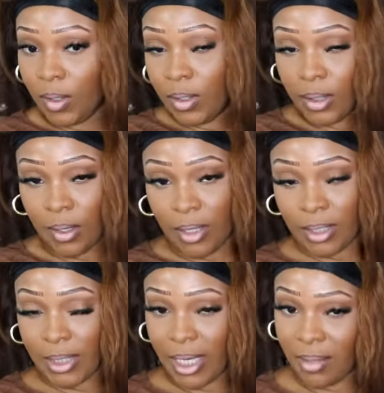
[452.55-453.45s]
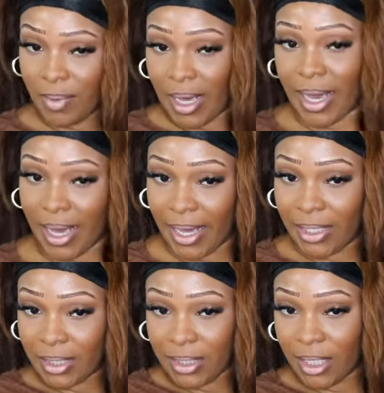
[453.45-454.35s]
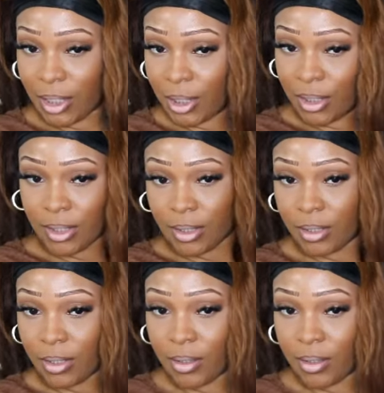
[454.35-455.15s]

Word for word: So I'm going to take the behind section.